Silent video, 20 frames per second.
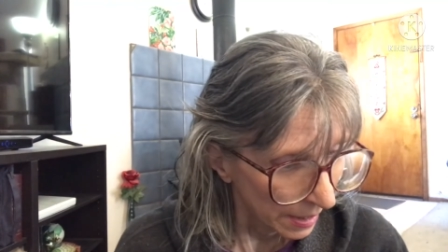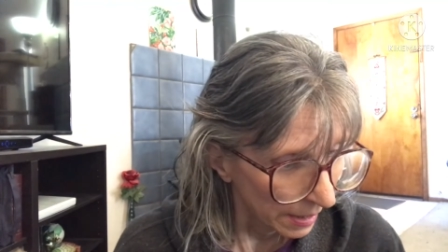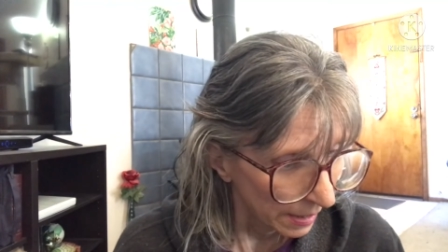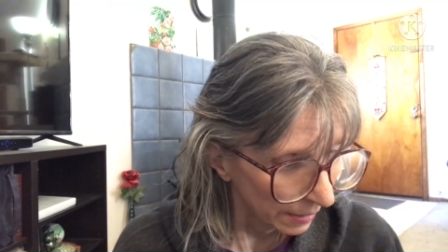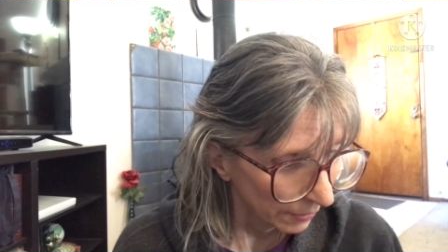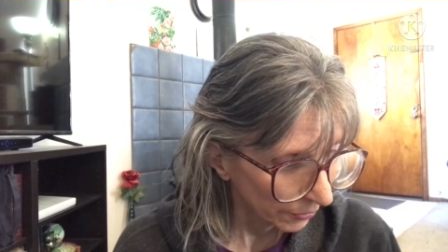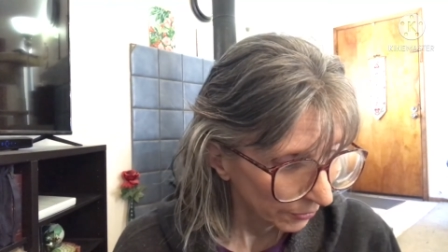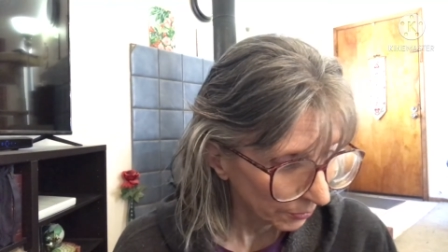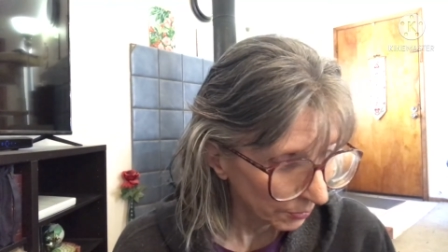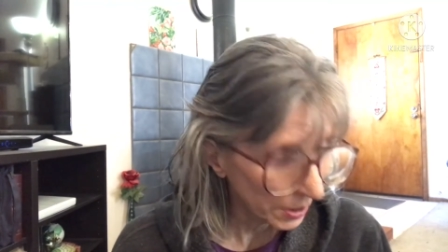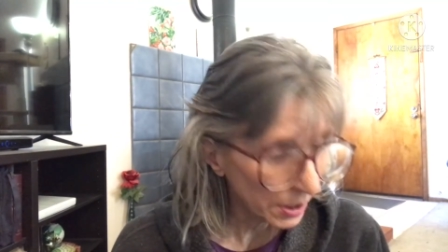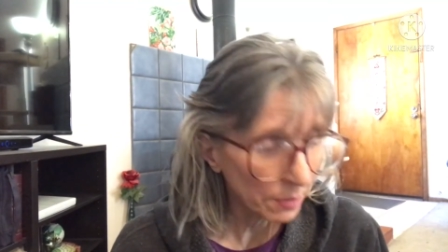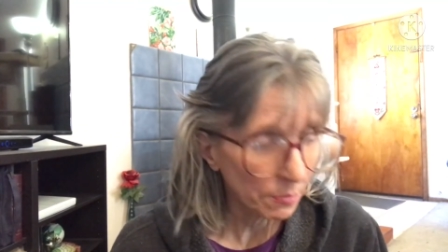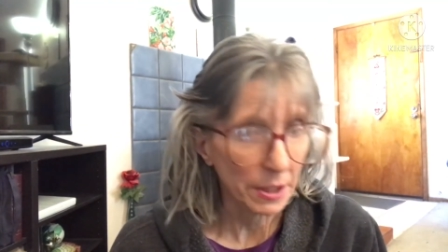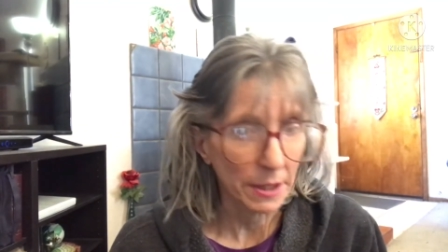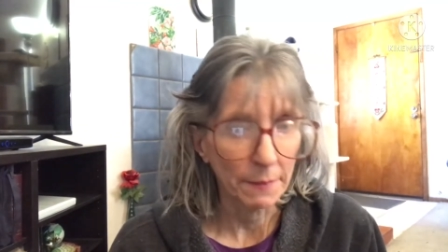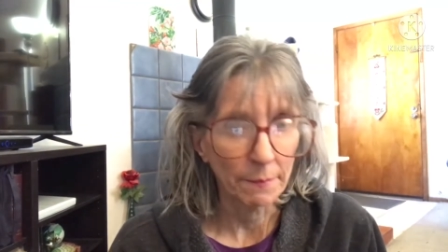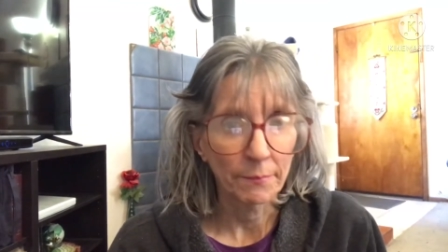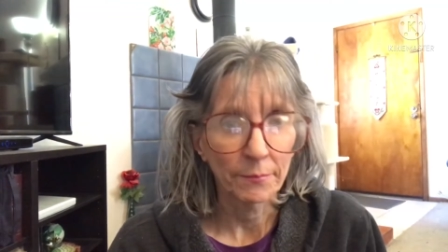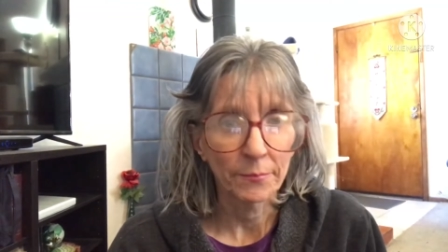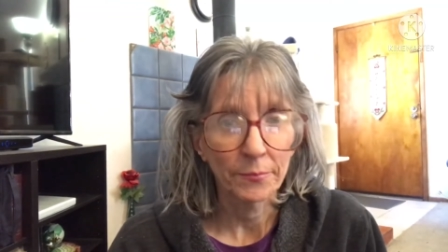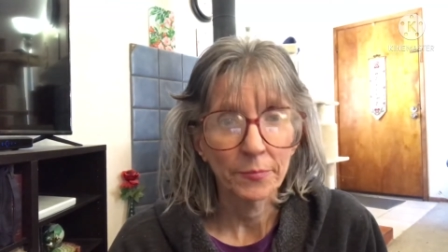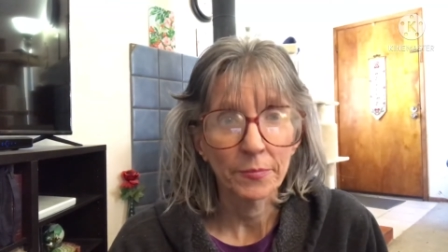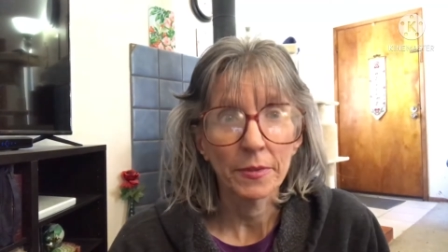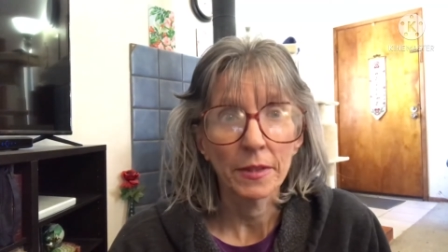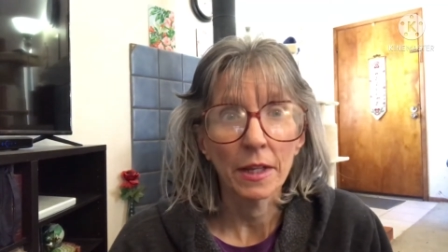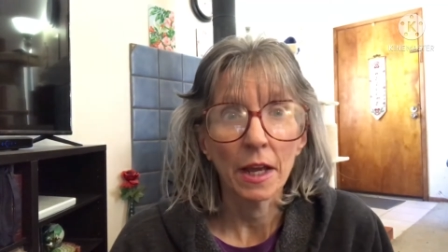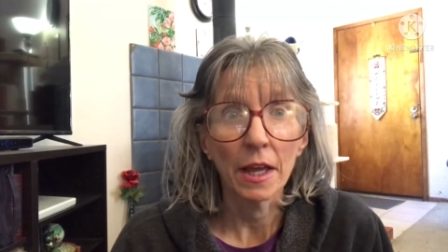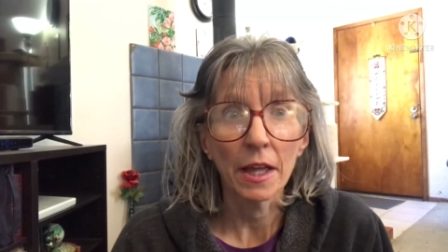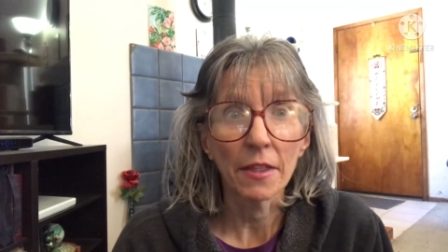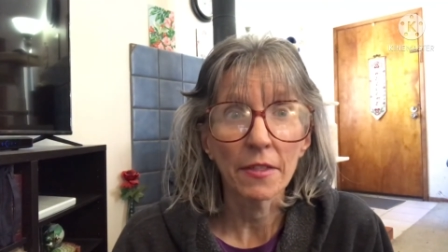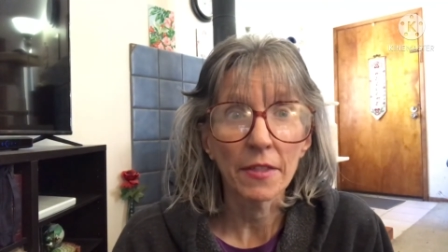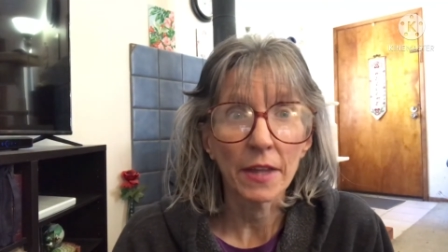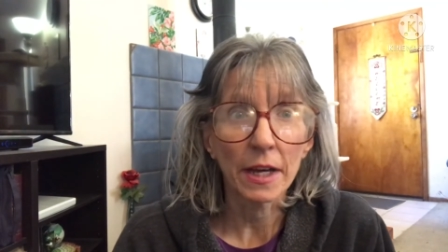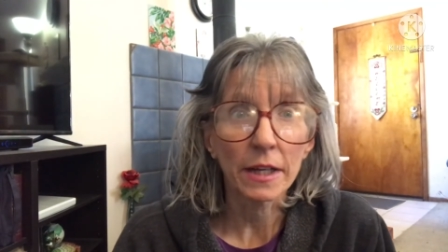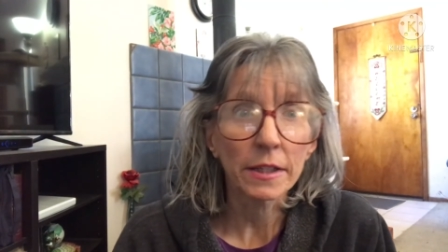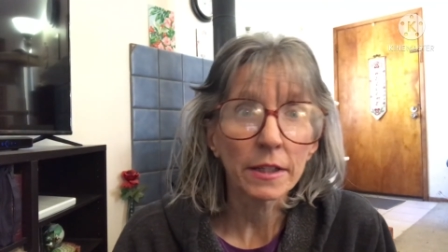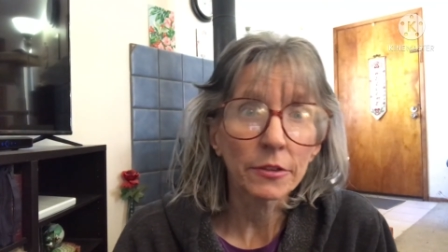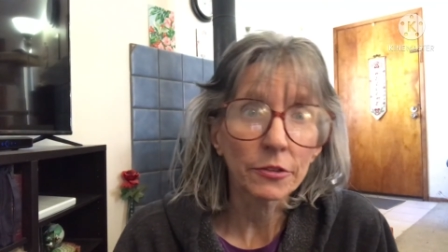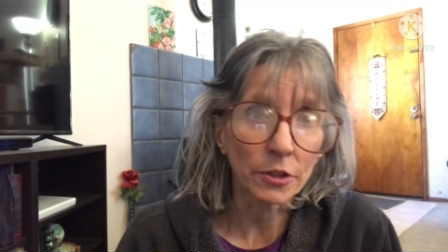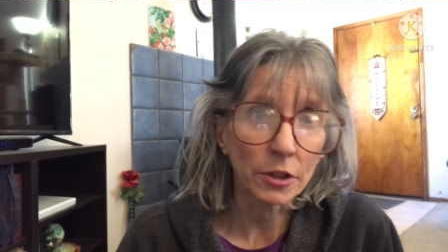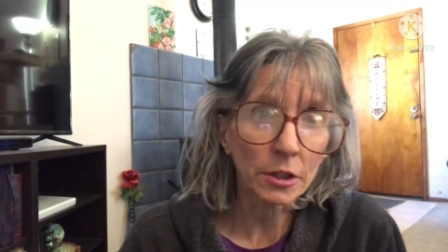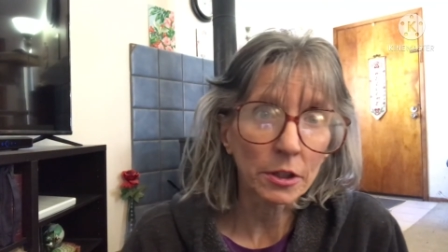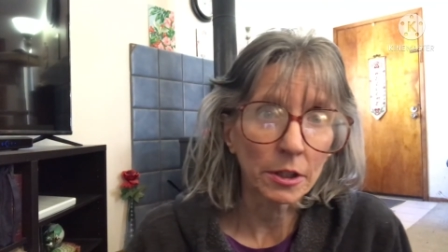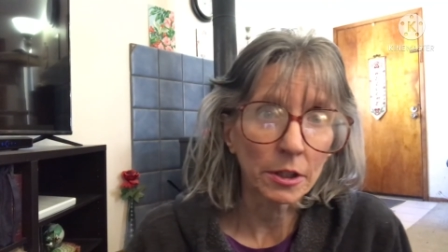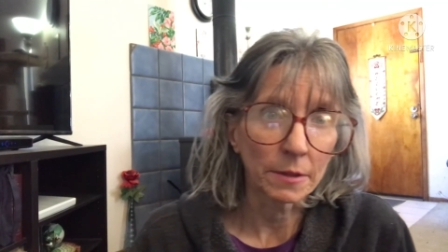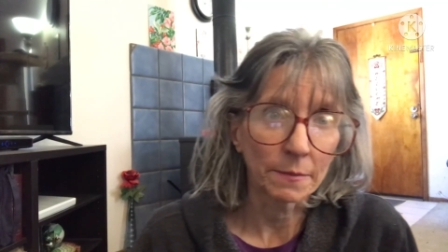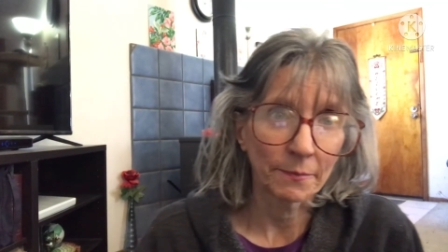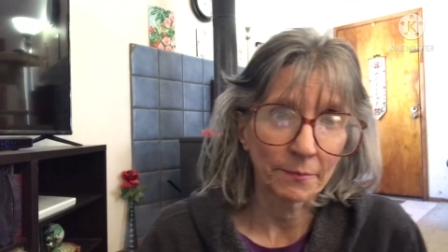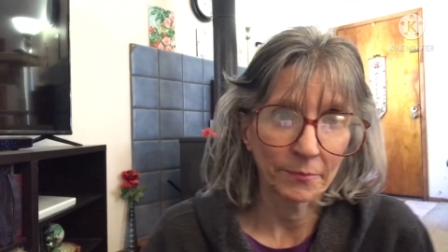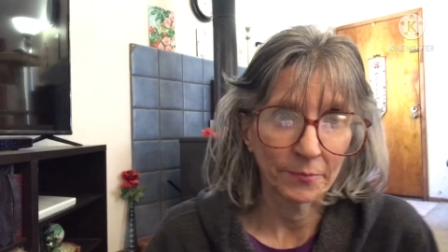So anyway, that is all.